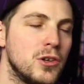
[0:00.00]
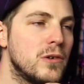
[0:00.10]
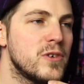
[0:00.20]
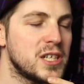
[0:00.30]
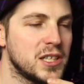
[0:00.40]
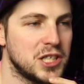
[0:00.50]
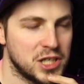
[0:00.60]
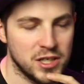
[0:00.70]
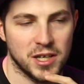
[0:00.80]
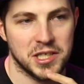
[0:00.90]
Novritsch
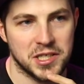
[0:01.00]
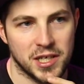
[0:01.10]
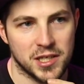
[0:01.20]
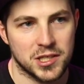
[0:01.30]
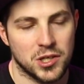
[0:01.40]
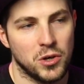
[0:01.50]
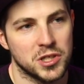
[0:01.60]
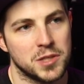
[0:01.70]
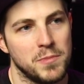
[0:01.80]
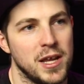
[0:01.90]
SSG 96
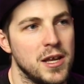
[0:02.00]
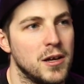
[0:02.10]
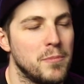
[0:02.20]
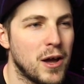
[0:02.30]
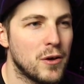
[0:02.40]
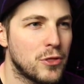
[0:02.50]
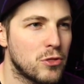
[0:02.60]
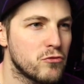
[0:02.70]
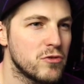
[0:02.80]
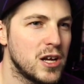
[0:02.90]
cost me about
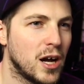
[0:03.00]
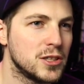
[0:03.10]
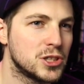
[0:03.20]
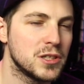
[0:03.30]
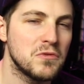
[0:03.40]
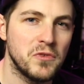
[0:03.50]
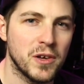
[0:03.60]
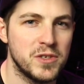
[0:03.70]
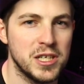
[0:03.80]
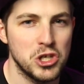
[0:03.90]

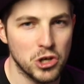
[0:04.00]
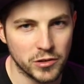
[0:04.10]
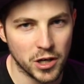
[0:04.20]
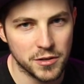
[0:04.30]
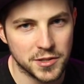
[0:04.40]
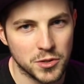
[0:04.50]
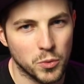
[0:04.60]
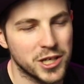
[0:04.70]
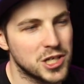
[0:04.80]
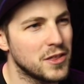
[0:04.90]
350 euros,
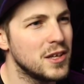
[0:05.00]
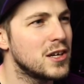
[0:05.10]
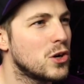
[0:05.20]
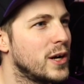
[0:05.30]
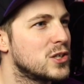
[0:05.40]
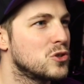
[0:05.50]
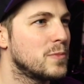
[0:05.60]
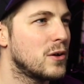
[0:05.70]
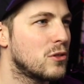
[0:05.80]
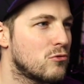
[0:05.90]
which I think equates to
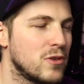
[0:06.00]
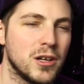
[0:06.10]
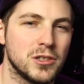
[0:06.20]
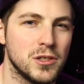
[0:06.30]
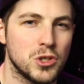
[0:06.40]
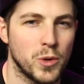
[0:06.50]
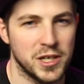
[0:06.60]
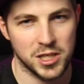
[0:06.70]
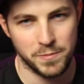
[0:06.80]
about 320